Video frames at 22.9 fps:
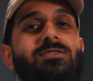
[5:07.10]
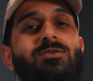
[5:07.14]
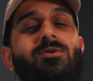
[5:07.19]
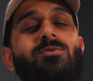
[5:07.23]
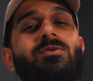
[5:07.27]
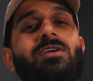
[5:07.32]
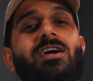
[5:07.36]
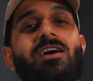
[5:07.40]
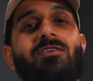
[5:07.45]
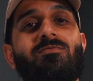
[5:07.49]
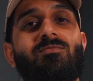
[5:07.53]

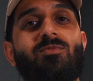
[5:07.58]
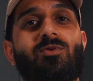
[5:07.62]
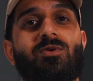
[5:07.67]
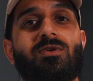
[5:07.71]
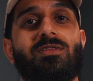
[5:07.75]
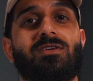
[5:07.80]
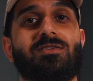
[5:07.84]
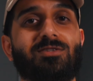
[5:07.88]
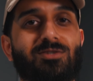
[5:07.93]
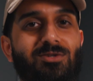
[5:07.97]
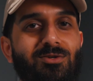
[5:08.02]
don't have
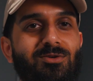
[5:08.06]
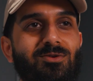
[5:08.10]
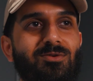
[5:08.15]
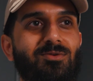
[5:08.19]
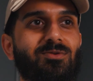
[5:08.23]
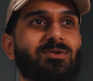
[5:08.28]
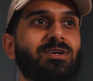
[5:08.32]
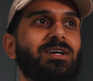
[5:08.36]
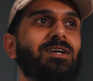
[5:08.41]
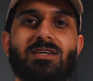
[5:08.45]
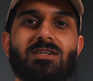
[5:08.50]
more than
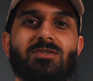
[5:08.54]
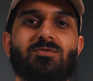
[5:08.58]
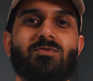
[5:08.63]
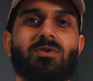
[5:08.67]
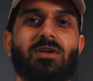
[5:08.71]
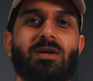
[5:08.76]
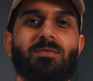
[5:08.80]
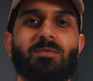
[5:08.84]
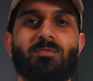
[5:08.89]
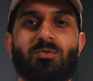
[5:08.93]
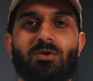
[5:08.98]
two, it does
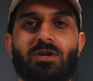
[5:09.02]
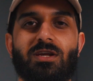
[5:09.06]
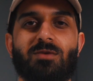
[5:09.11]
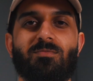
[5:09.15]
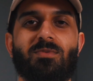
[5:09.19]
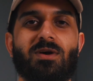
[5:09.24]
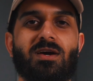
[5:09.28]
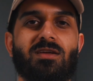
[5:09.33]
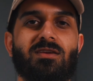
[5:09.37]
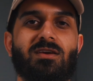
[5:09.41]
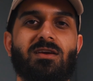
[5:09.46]
run up a pretty
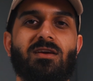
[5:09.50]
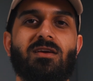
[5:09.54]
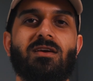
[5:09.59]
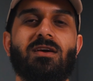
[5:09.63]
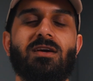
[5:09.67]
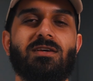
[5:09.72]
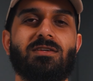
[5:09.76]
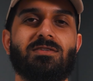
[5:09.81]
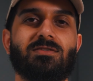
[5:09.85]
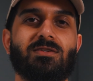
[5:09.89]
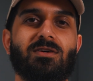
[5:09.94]
penny.
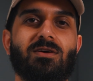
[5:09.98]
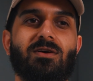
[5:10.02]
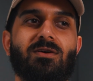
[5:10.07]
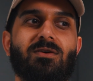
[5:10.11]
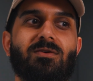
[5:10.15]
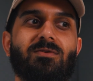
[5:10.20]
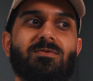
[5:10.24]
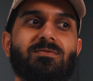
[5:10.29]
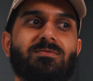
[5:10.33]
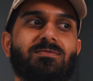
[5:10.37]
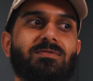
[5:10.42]

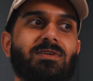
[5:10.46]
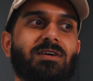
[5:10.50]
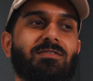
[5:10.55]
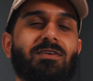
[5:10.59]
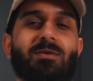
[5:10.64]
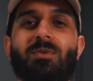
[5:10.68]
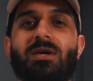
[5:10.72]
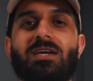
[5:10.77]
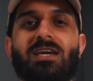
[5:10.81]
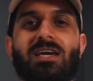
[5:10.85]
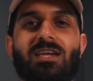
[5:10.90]
So if
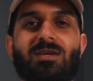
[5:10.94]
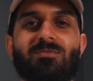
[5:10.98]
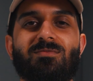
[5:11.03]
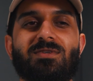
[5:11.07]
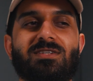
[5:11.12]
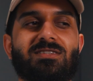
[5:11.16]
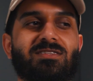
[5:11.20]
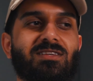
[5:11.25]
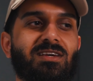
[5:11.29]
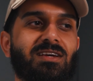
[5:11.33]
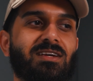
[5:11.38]
I make any
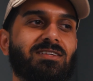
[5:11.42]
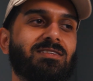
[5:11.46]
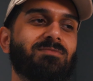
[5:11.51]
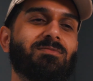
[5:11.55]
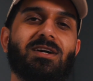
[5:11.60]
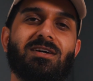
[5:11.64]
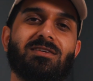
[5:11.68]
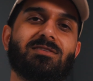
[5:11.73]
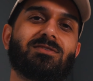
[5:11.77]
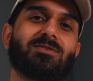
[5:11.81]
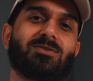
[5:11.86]
mistakes, I'm
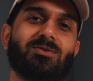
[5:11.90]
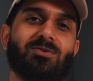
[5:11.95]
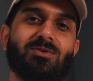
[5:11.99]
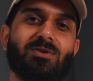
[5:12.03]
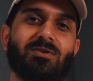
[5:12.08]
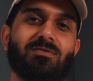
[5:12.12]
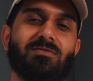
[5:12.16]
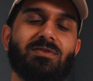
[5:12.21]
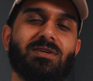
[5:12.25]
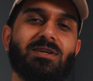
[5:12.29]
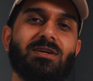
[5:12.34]
kind of screwed
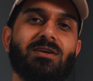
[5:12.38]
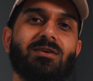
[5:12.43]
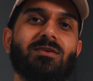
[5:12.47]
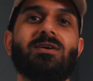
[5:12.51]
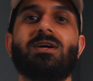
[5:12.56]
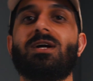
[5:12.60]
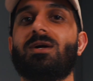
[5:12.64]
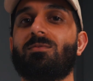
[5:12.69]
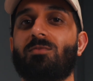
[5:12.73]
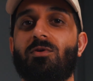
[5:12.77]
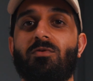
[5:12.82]
over here.
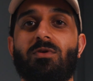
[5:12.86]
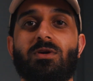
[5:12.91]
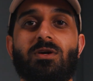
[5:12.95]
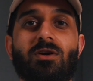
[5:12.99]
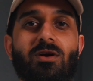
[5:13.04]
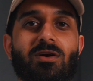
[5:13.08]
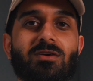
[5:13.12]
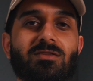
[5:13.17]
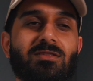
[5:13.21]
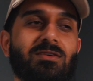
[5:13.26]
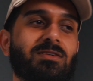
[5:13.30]
But
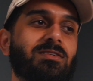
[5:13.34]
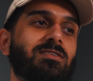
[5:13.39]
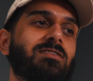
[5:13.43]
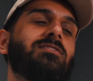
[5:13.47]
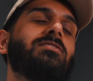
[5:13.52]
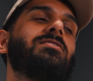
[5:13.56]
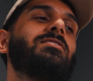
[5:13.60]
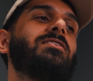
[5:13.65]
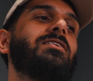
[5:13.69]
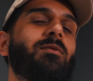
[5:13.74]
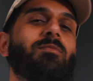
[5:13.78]

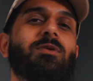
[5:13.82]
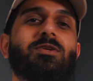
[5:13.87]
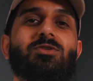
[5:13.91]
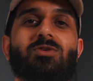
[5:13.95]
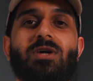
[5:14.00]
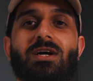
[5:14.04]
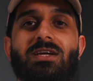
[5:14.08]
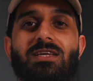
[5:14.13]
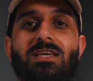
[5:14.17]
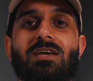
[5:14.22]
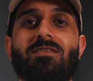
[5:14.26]
regardless, I'm gonna
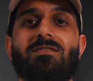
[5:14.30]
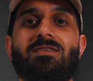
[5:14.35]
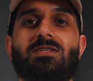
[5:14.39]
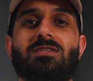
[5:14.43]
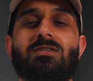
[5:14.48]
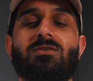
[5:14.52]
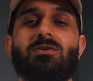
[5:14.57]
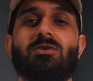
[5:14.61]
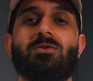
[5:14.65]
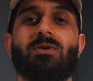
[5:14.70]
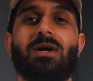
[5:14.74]
try to give it
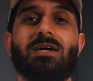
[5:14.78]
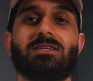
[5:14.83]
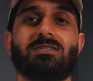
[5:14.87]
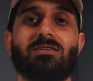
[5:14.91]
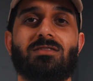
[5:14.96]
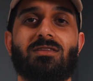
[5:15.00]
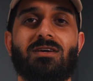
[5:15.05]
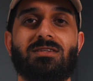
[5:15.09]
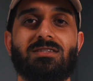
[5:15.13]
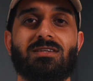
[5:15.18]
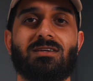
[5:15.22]
to you as
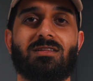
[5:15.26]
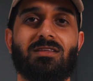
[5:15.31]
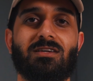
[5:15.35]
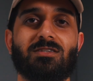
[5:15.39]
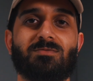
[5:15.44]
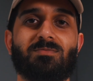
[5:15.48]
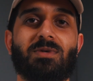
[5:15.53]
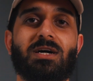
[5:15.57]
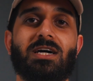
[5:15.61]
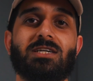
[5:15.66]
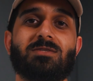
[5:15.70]
authentically
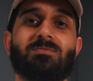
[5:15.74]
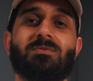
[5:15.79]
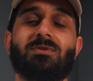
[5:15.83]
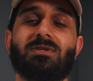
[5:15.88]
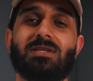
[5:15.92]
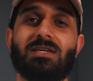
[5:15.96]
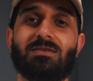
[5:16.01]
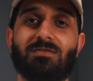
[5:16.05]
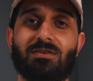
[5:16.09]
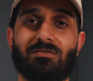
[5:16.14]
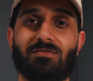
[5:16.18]
as
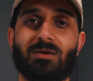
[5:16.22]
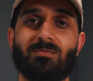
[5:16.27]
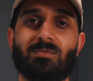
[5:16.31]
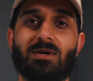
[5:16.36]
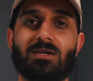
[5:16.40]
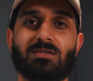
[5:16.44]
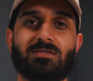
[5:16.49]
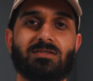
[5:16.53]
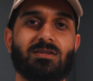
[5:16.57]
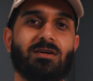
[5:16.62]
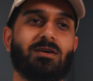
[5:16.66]
possible. Even if I
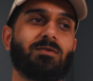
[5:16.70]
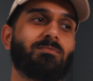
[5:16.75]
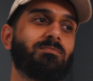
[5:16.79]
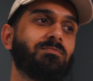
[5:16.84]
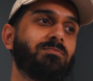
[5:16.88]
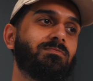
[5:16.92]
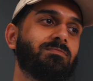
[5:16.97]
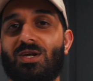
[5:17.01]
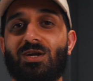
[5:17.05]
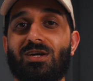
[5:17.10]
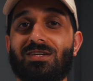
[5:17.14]
mess up,
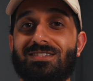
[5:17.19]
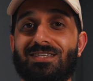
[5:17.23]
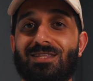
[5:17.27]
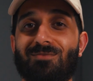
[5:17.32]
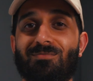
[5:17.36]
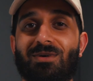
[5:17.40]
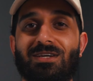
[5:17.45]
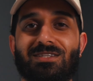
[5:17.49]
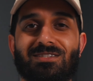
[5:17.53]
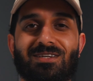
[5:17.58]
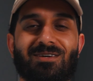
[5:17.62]
you're gonna see
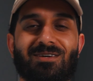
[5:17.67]
the mess